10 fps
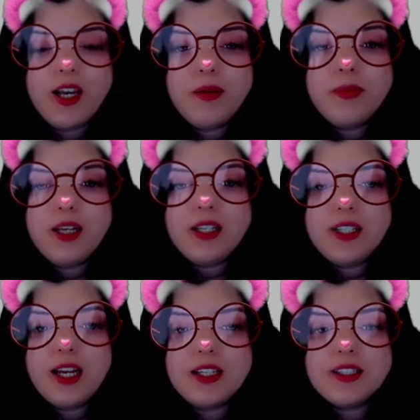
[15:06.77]
How many
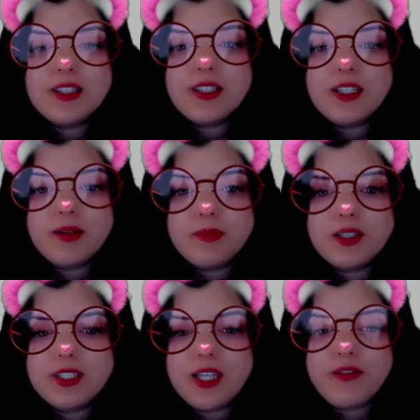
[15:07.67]
tens in the
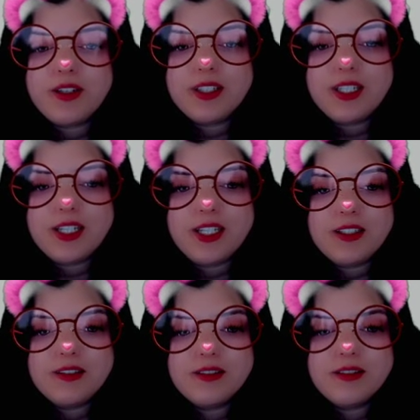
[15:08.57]
number
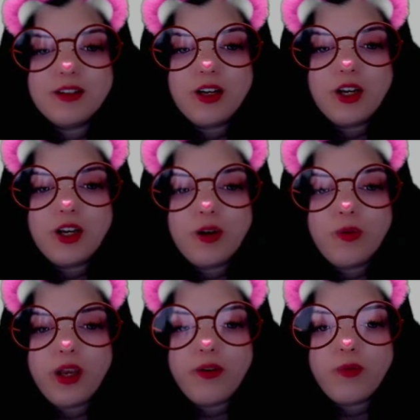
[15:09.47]
17?
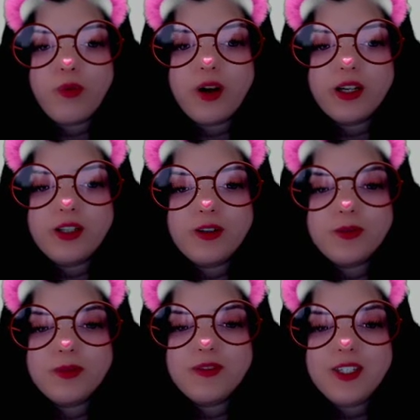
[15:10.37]
We have one
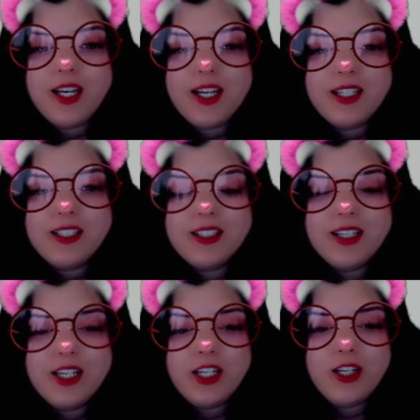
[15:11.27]
group of 10.
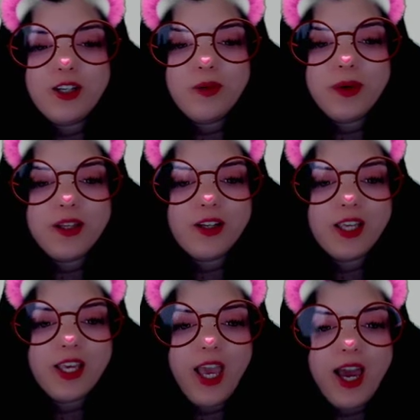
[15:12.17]
You know by
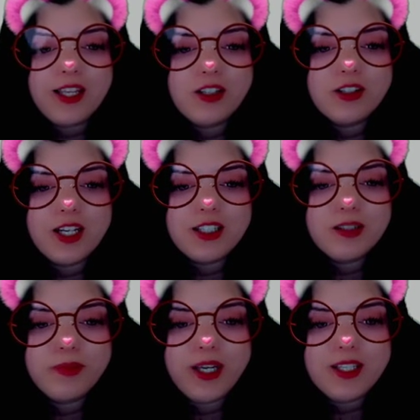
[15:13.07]
looking at your
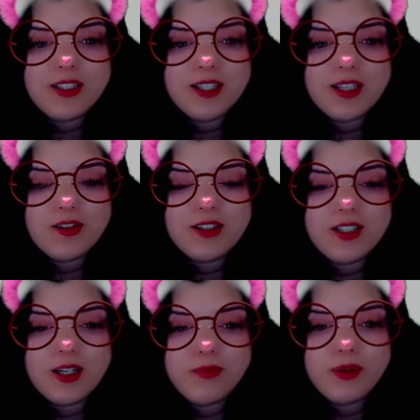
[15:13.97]
tens place that there's
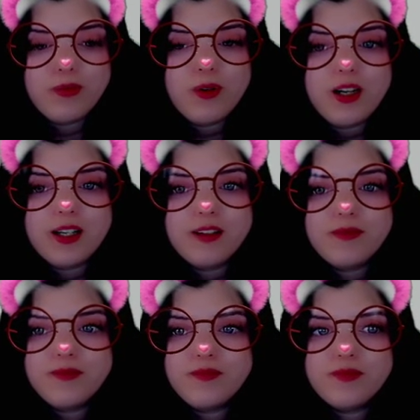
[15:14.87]
the number 1.
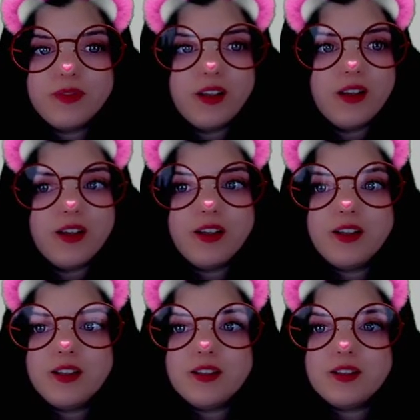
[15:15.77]

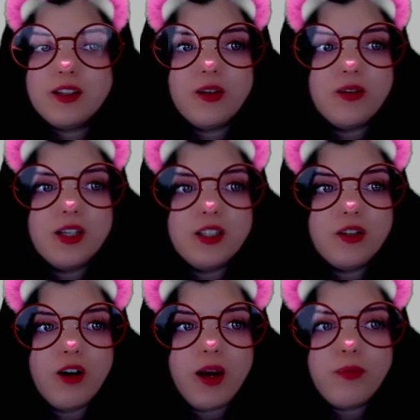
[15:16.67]
So
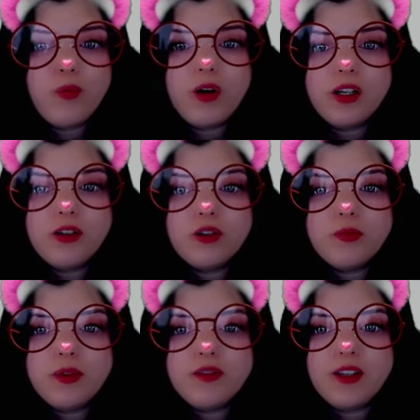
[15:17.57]
let's grab one
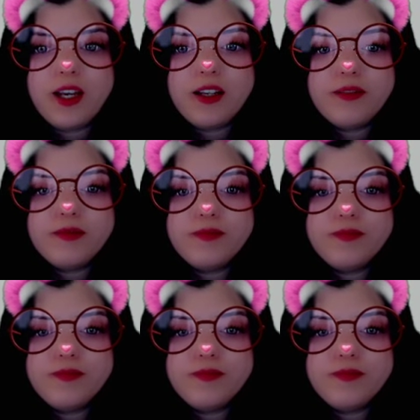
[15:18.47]
group of 10.